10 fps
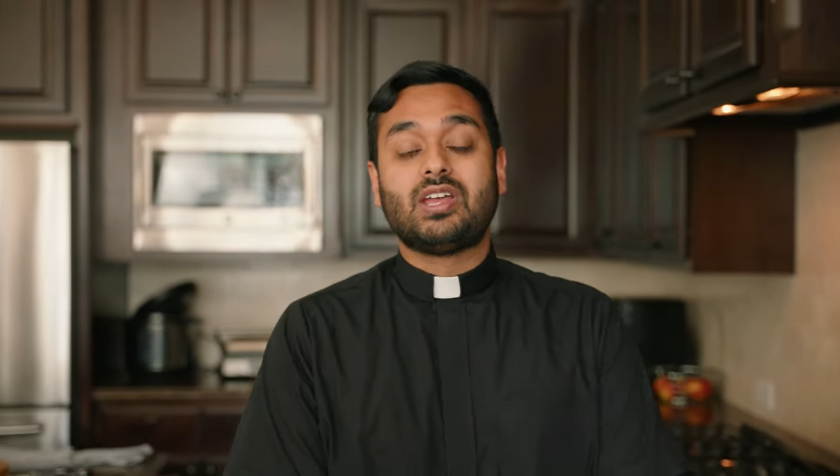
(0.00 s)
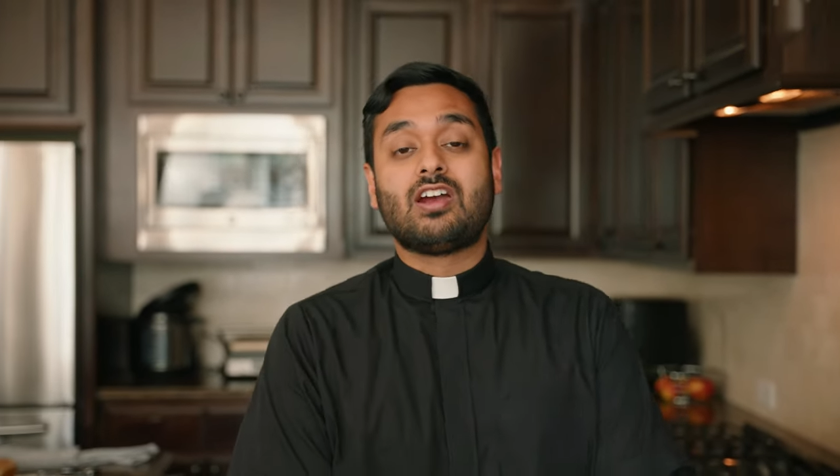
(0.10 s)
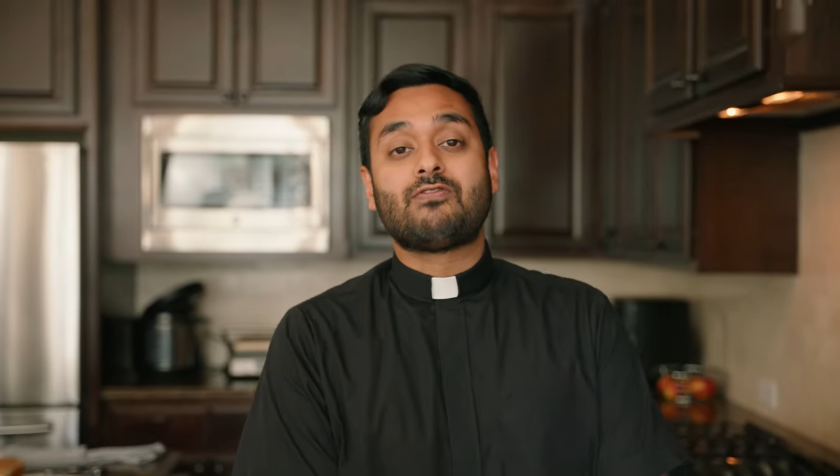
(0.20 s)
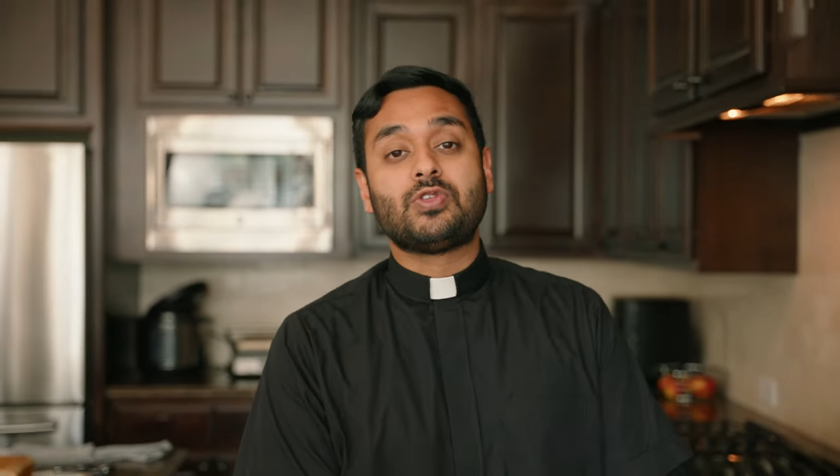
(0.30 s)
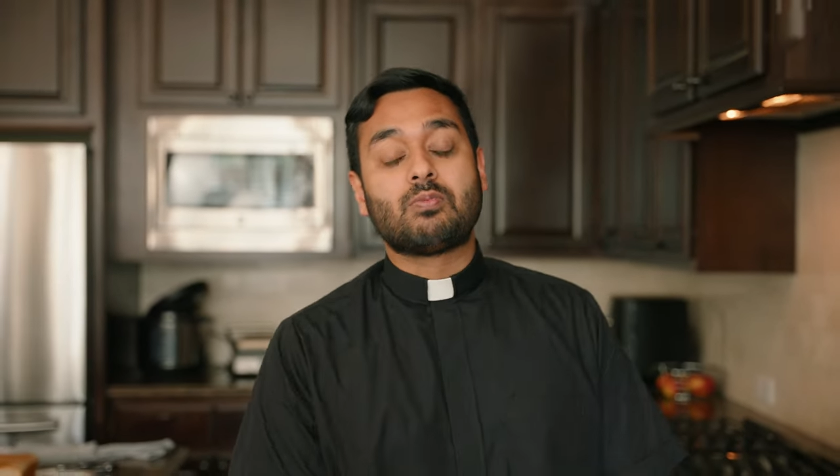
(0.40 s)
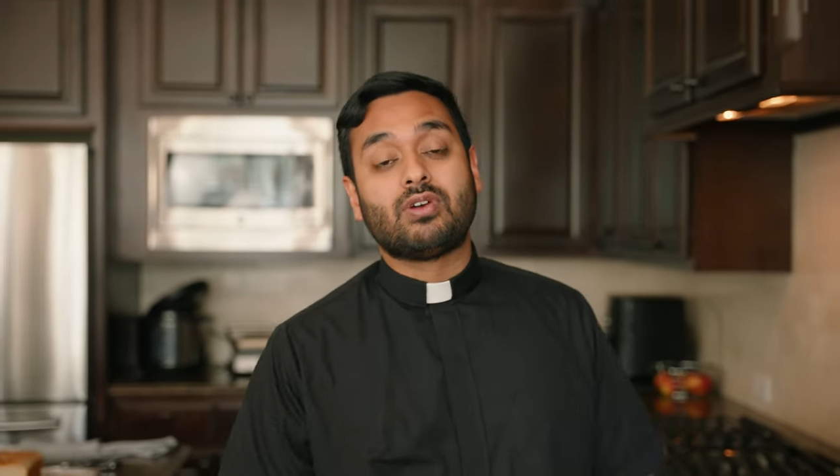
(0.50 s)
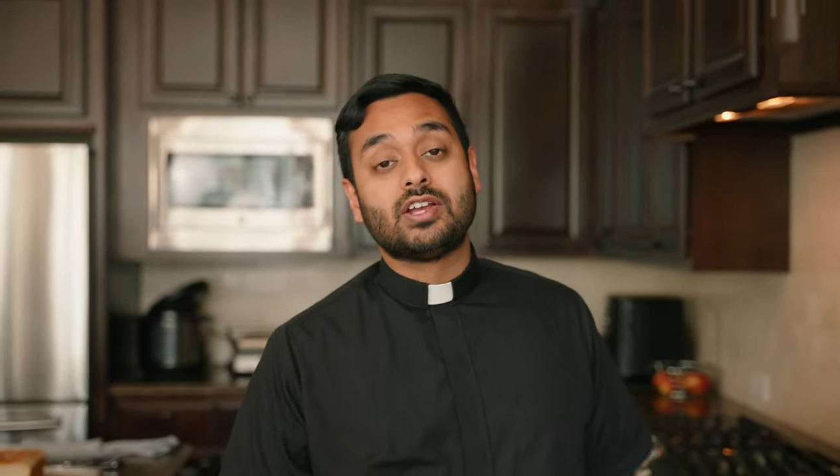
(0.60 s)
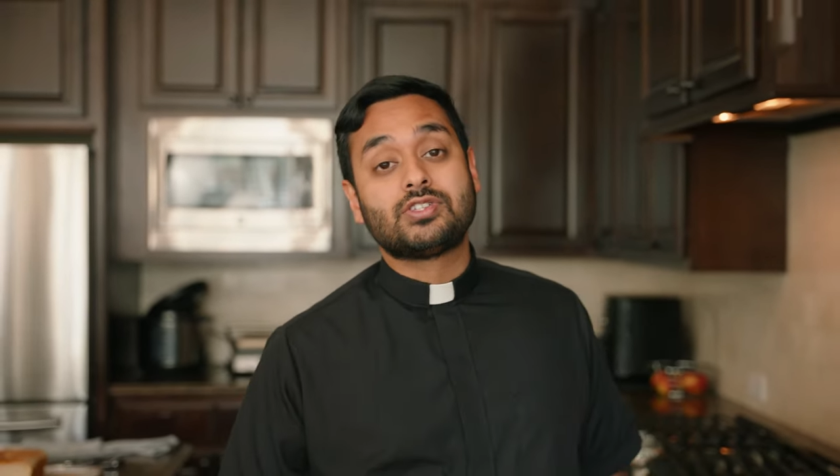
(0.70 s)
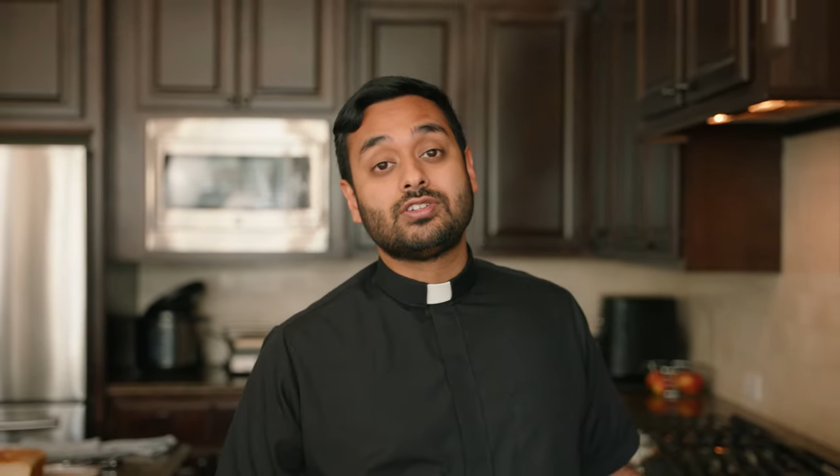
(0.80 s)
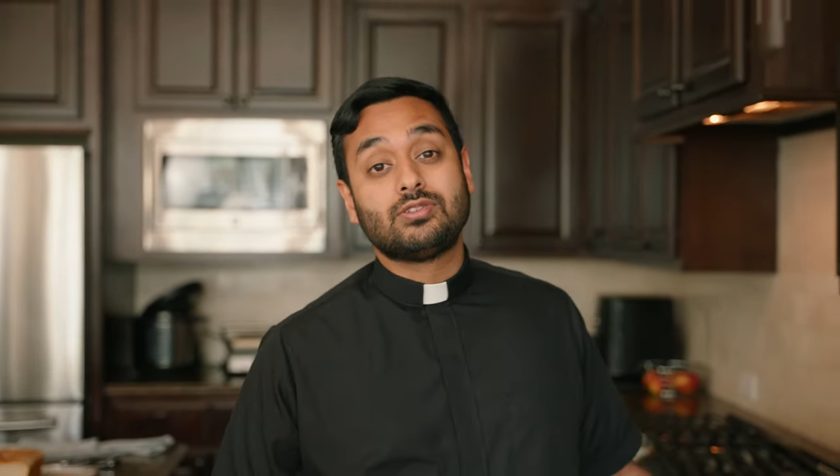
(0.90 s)
ever in the
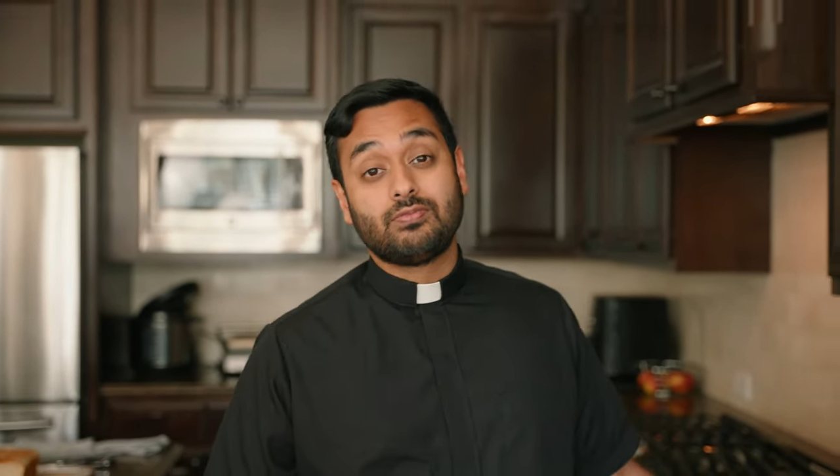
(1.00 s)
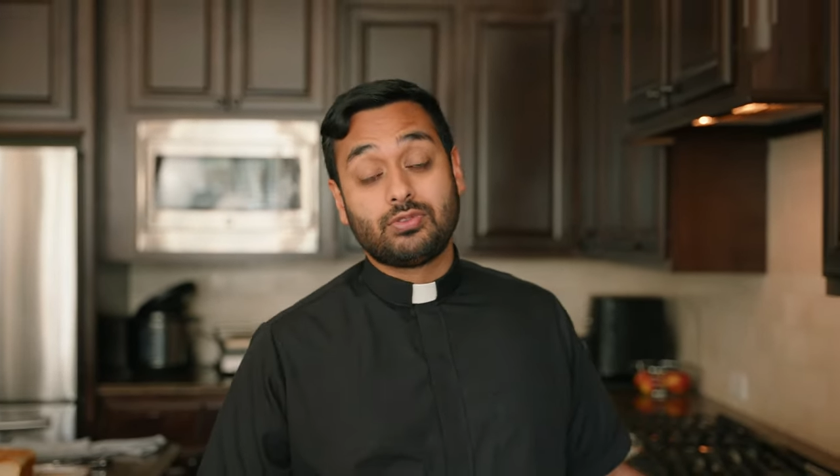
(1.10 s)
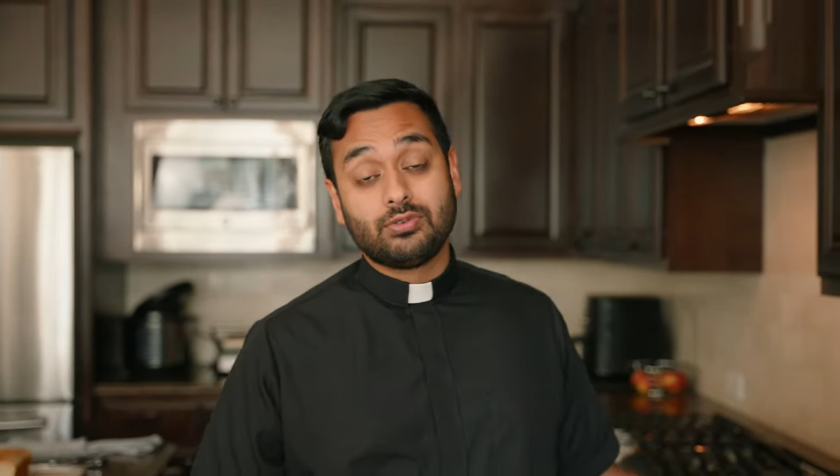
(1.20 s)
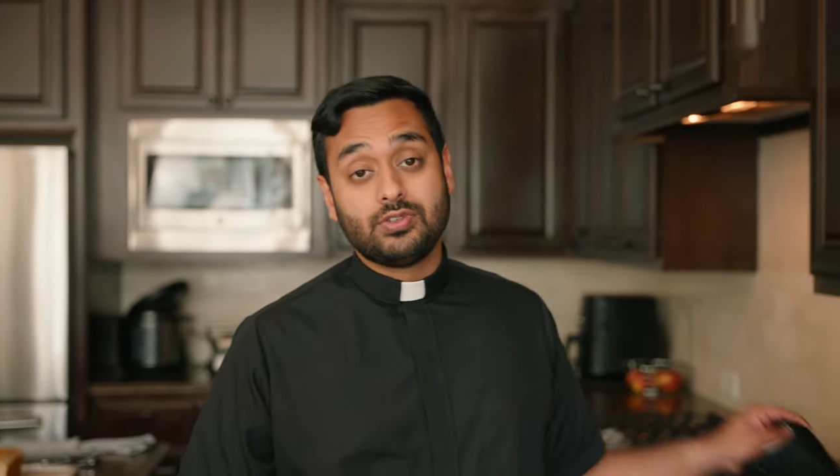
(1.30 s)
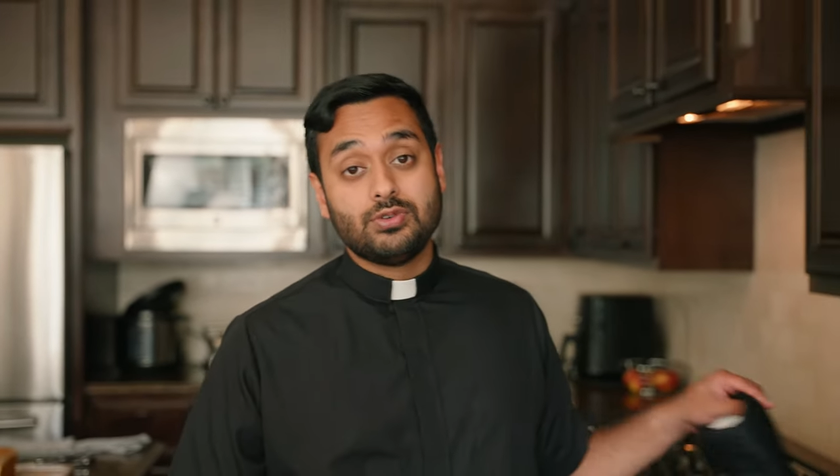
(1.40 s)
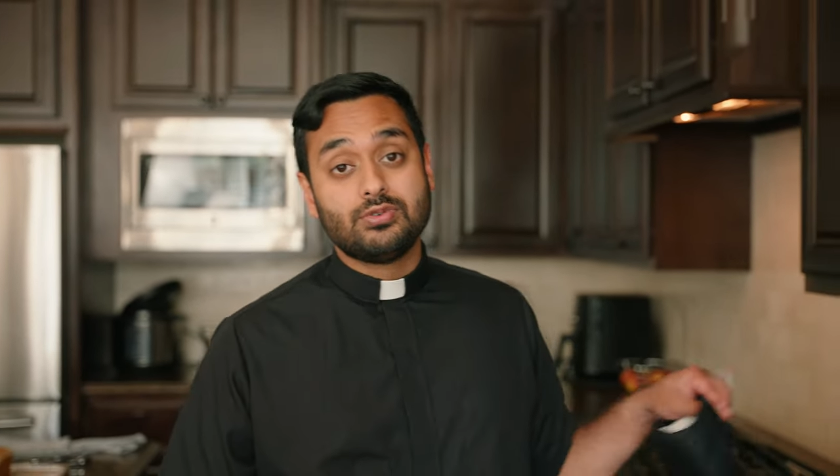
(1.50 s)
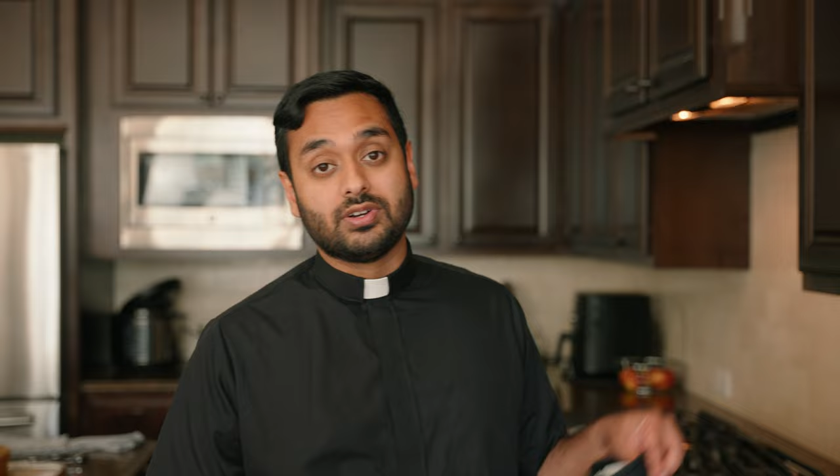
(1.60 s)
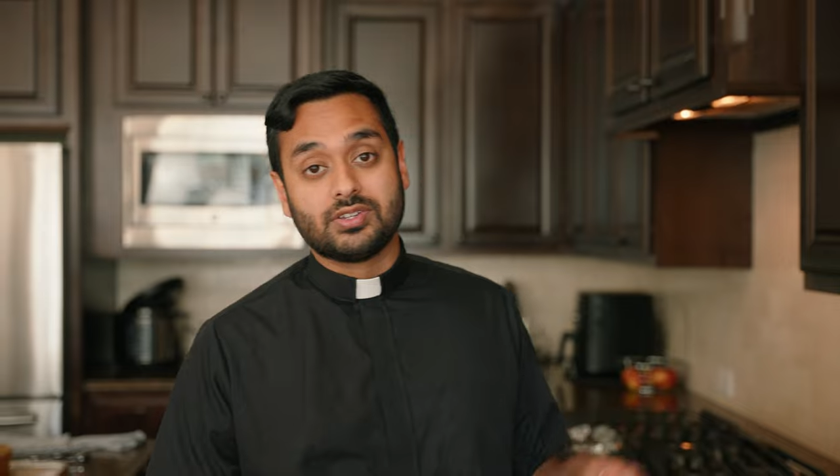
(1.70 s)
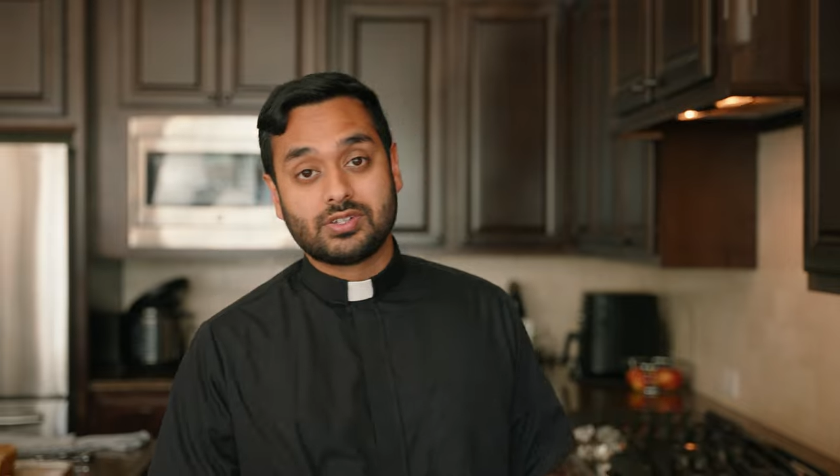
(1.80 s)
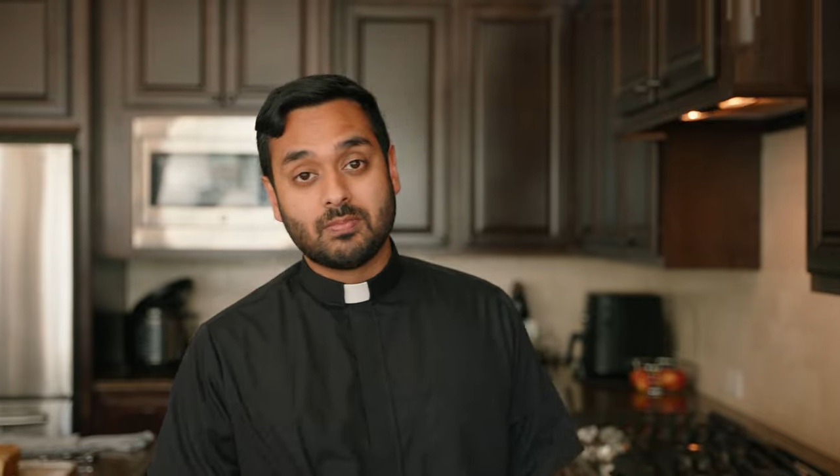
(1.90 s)
present through the
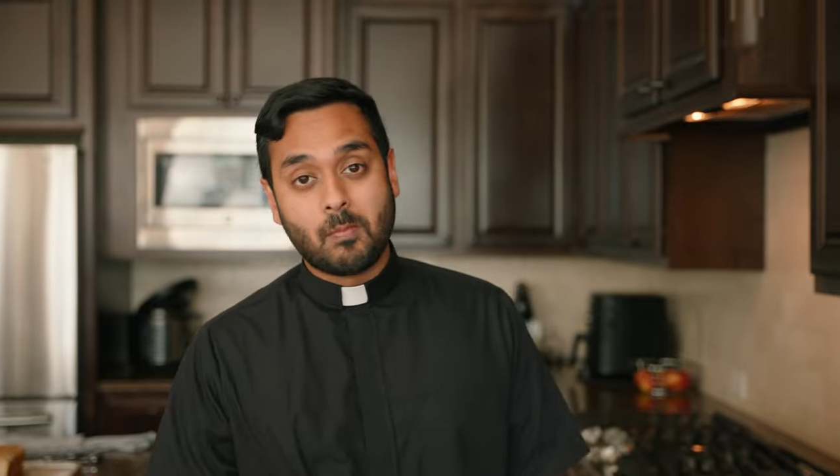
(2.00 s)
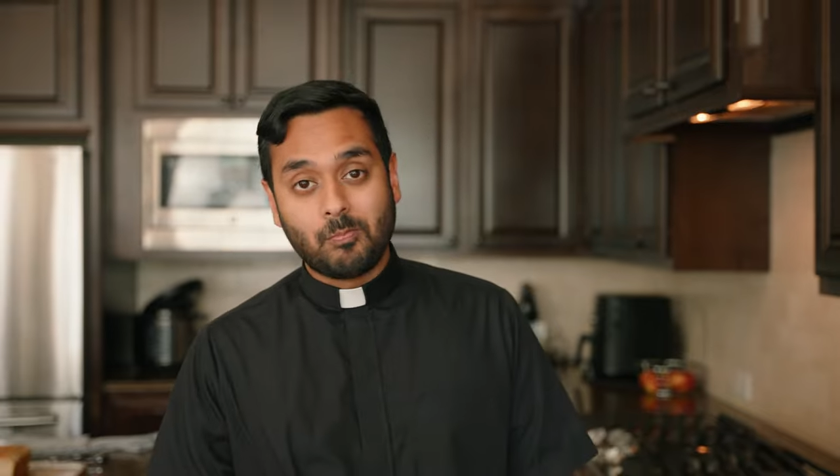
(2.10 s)
Eucharist.